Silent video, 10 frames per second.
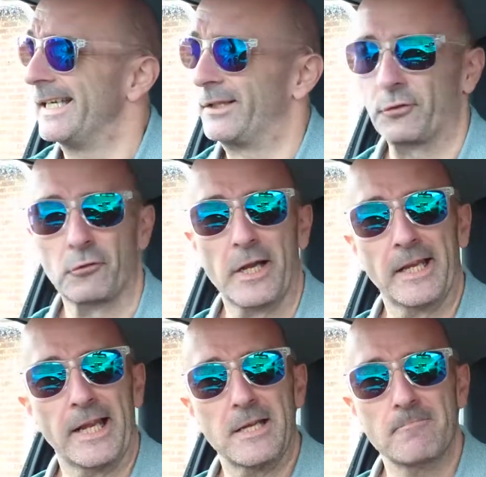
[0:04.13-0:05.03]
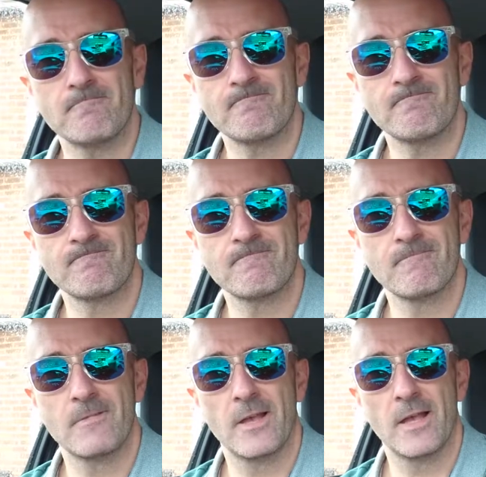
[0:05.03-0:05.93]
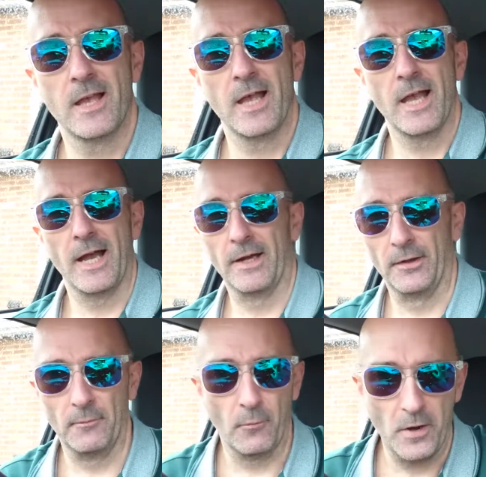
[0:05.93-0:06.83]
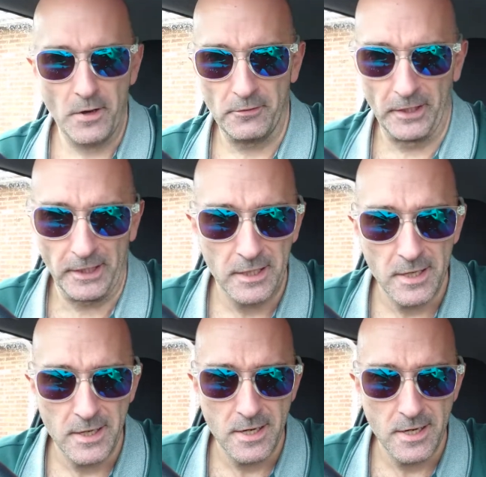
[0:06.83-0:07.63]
It's raining and I'm wearing